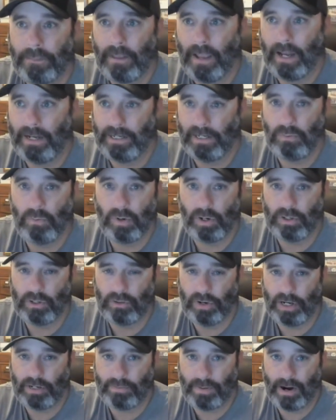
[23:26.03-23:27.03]
I did want to
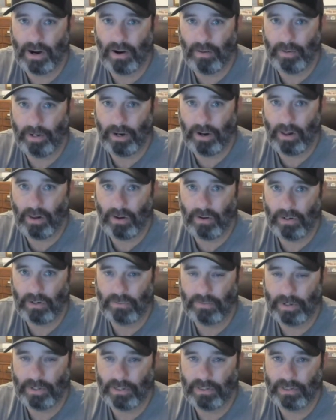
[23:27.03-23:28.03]
stretch my hobby dollar
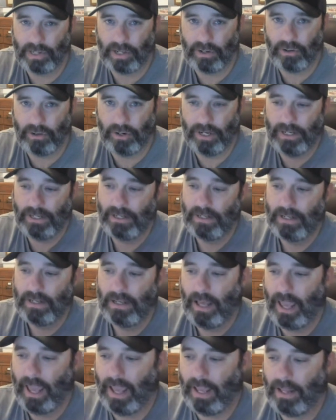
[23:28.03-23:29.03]
as much as I could.
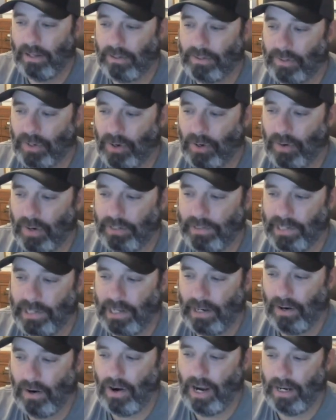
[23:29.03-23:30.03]
And so I
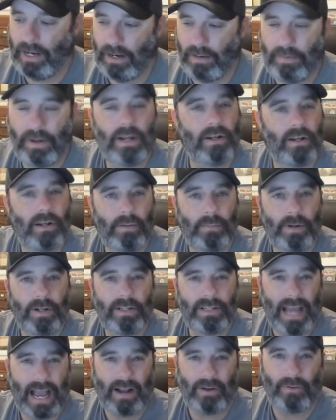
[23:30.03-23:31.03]
said, all right, I'm going to
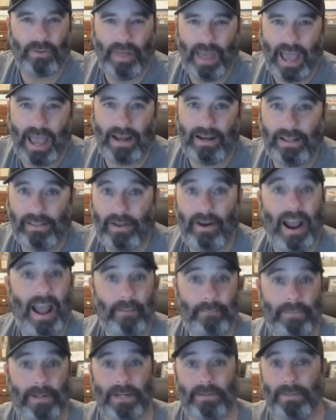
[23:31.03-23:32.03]
tackle that. And there
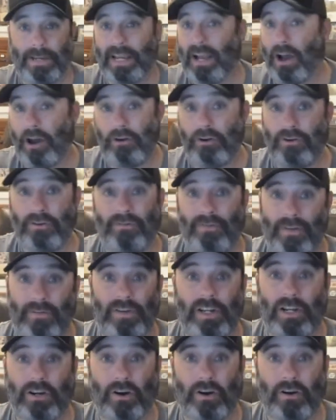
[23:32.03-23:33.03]
happened to be
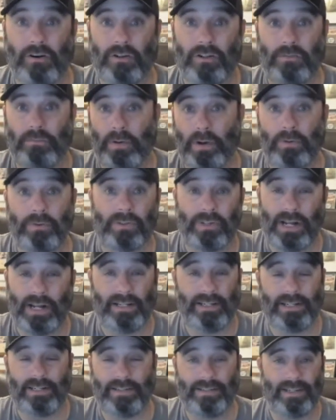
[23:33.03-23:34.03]
150 cards post
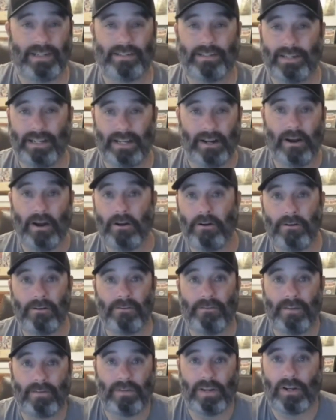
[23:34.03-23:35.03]
1960 and
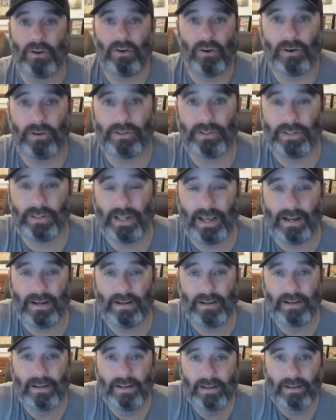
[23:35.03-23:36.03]
150 cards in that
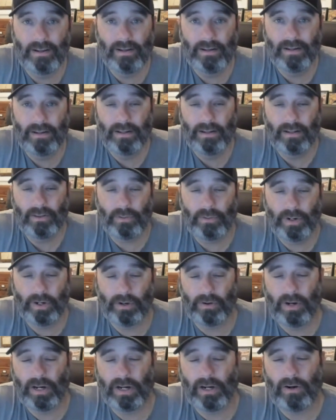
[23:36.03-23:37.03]

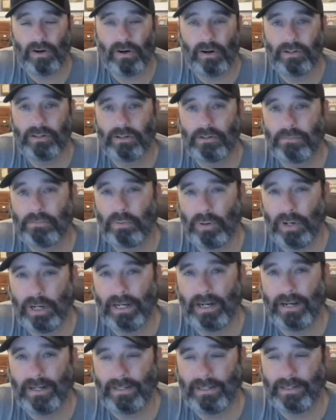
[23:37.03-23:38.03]
300 great cards pre
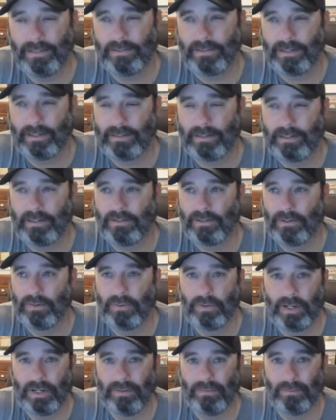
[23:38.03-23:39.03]
1960.
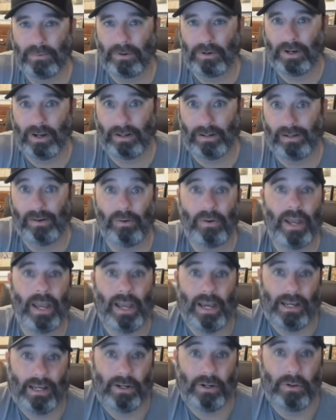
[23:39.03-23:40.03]
So we're like,
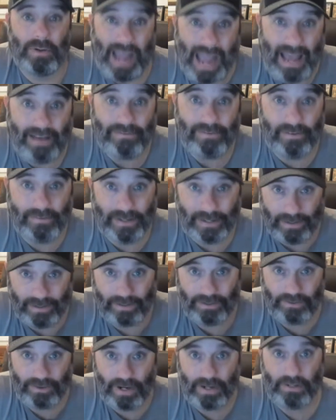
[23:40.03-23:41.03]
okay, I can do half of it.
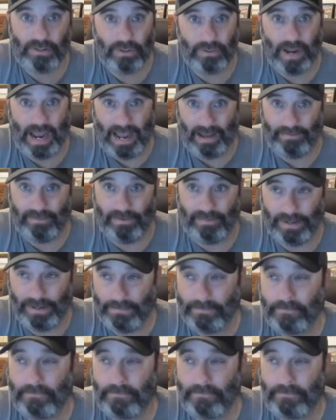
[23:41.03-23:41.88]
Let's try to do half of it.